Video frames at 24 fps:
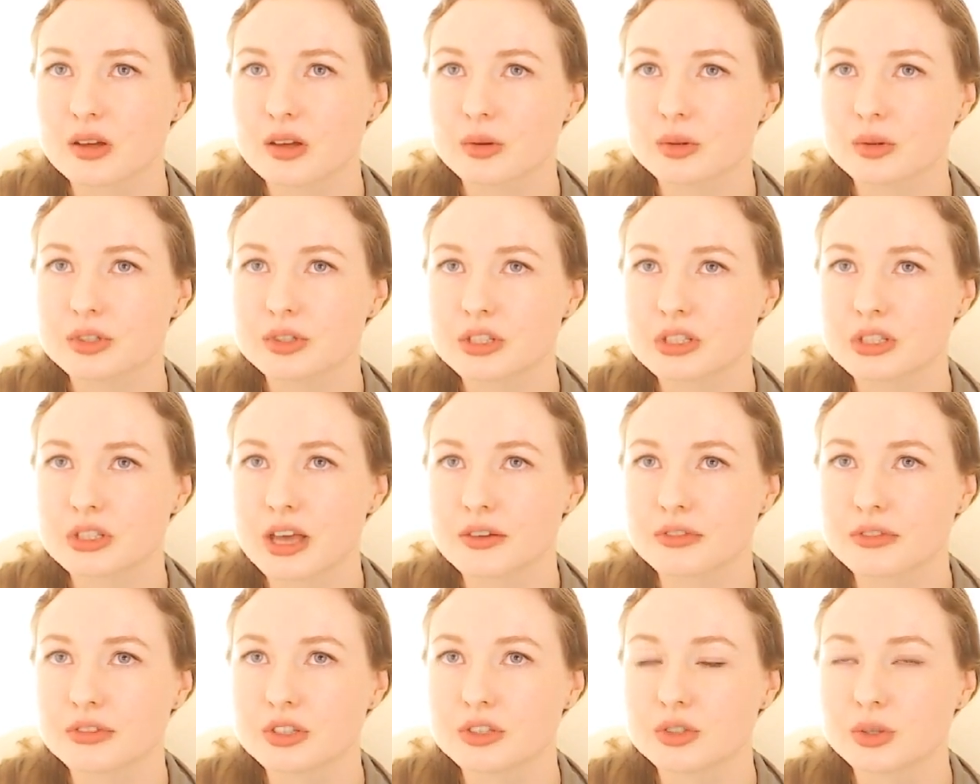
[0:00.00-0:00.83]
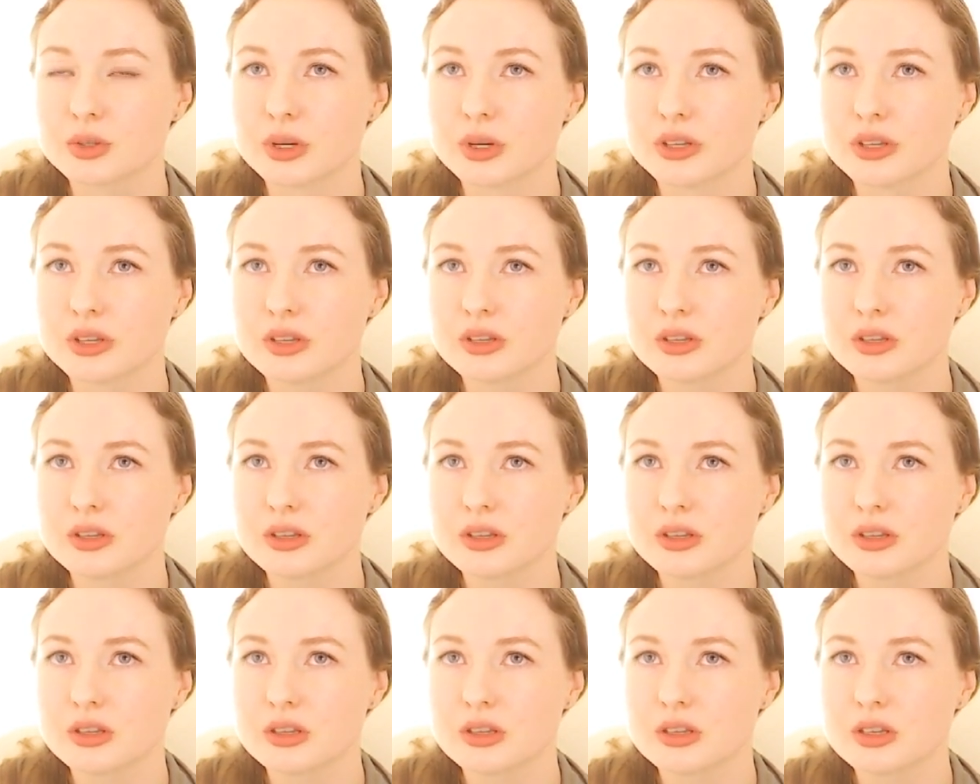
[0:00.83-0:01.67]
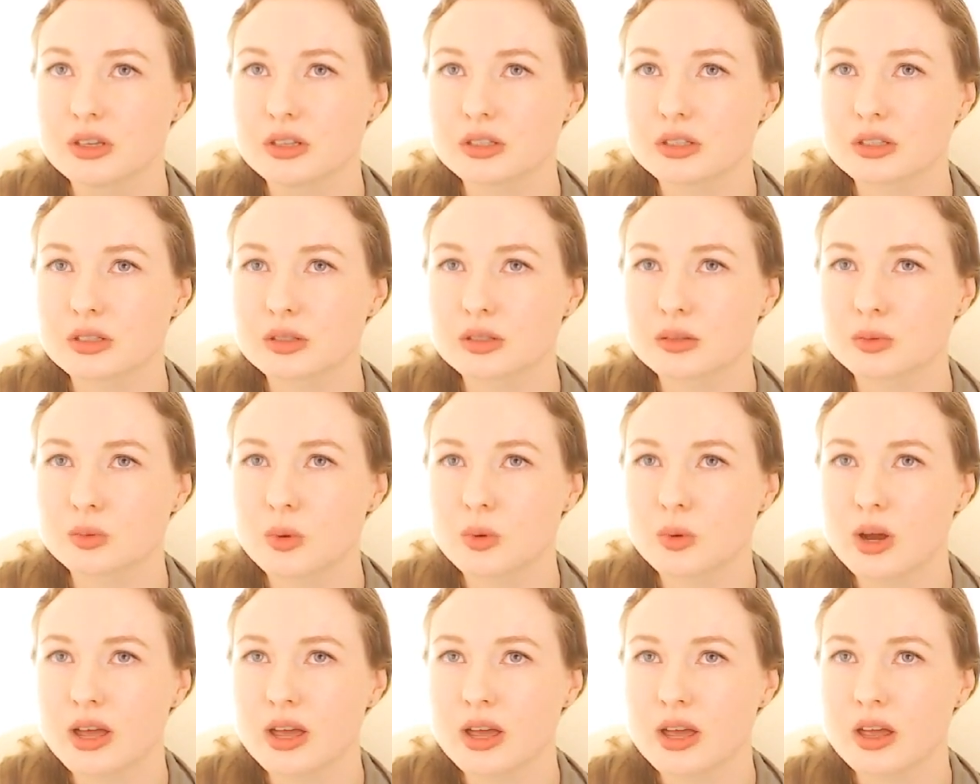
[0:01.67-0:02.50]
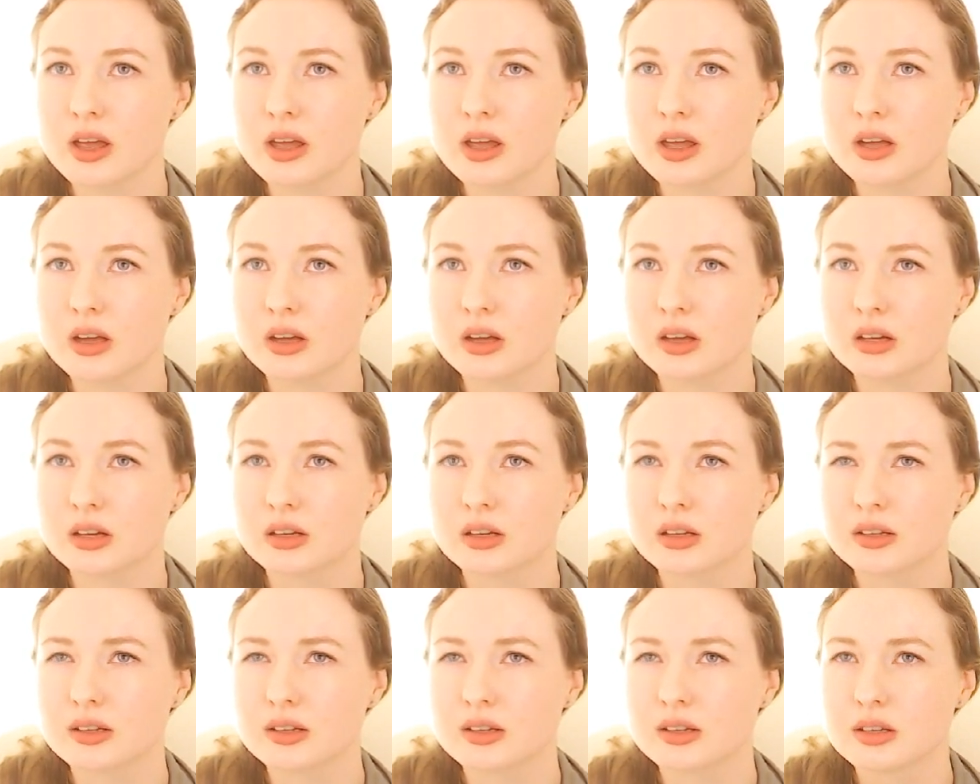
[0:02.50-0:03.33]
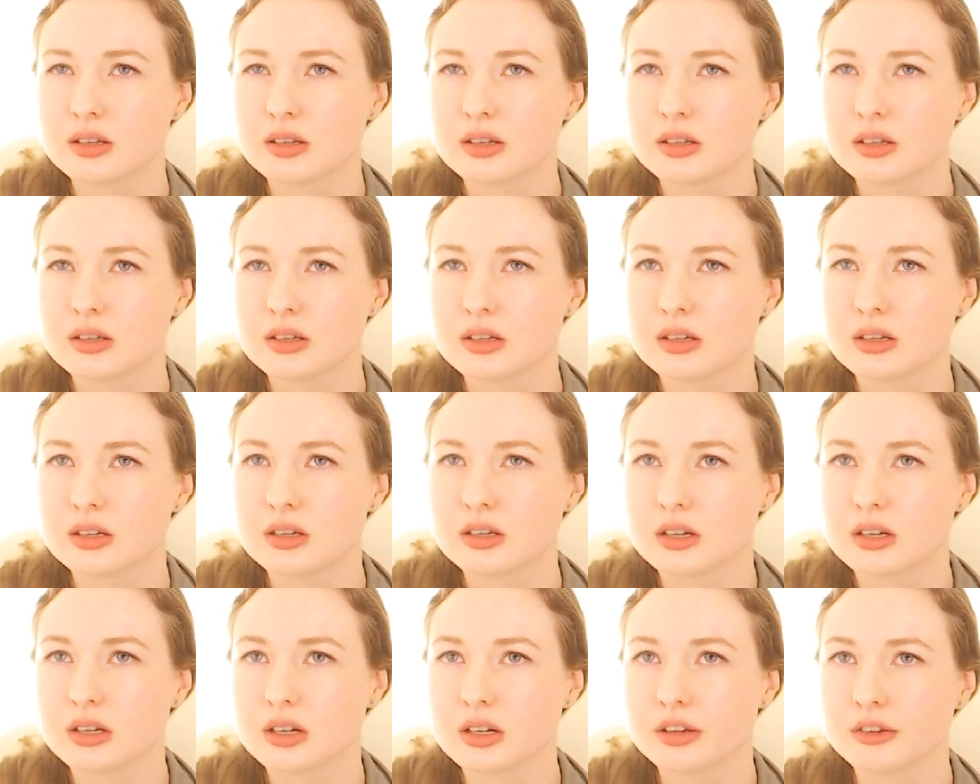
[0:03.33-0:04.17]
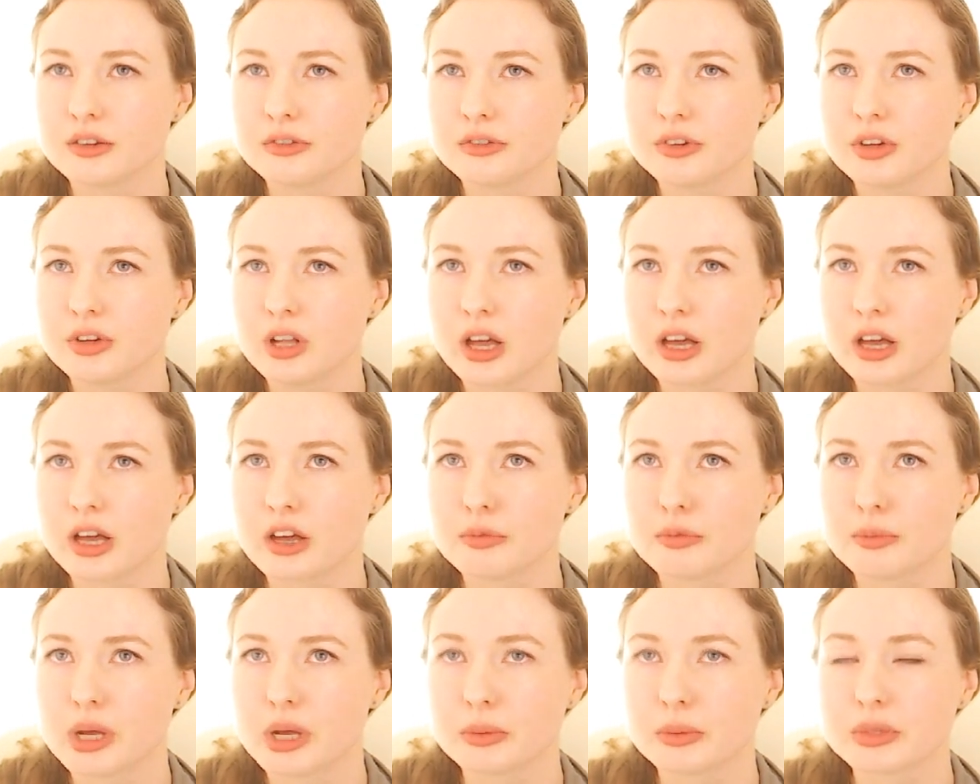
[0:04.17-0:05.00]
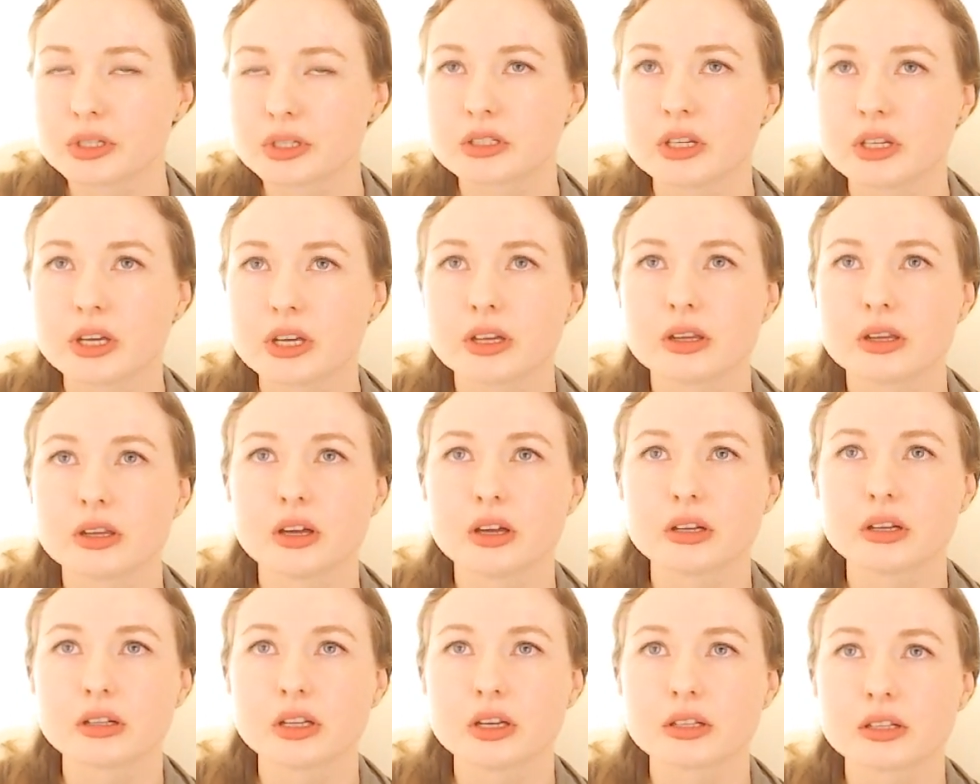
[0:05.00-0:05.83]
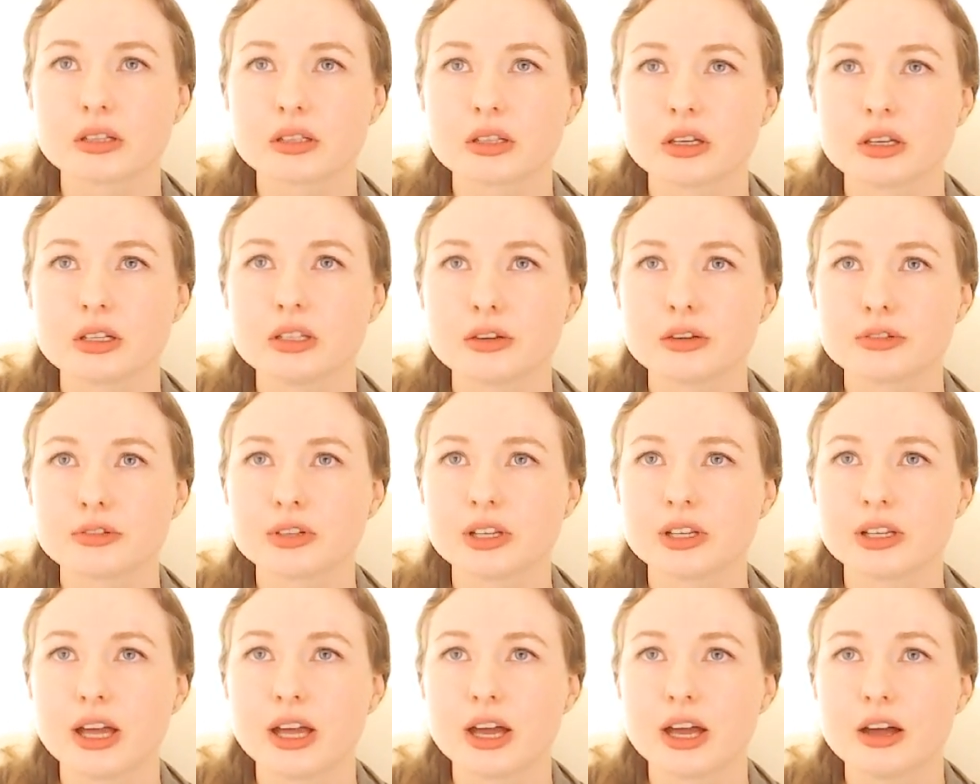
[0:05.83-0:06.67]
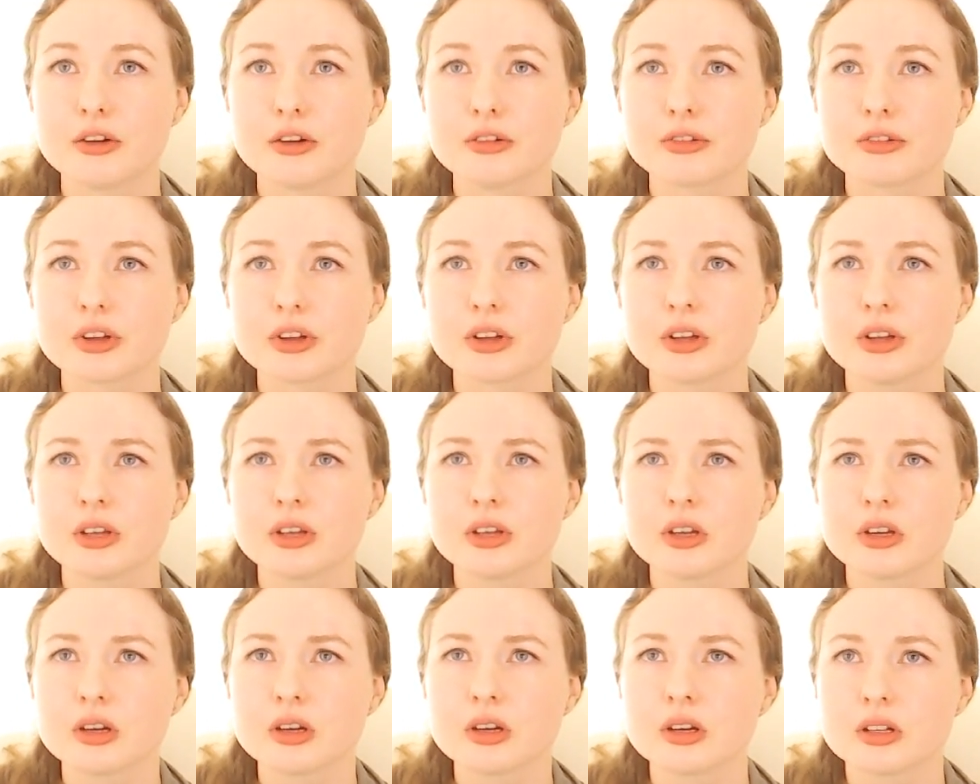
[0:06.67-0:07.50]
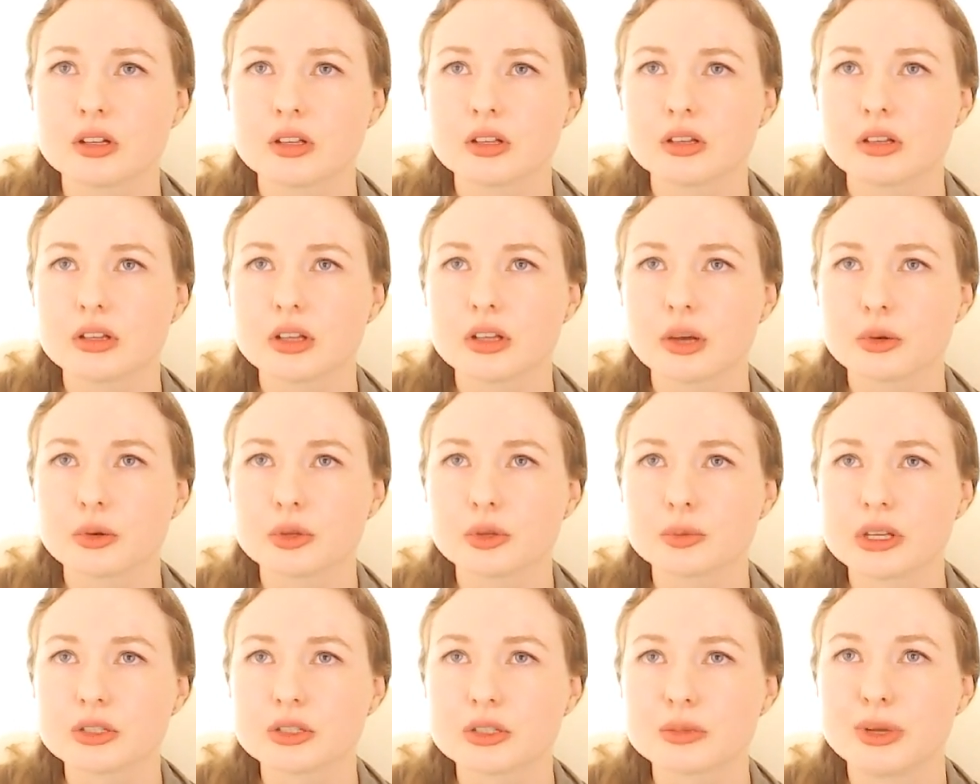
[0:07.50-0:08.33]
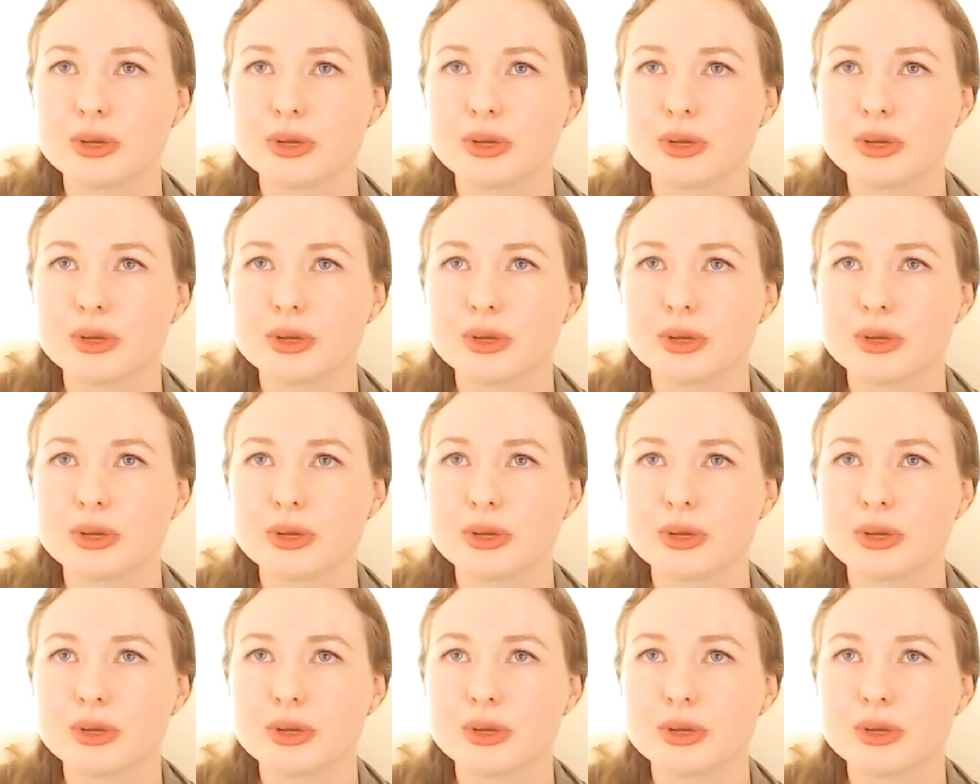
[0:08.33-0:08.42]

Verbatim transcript: just have to do it this way. I feel like I've made a mistake there. Yes, I definitely have. That was meant to be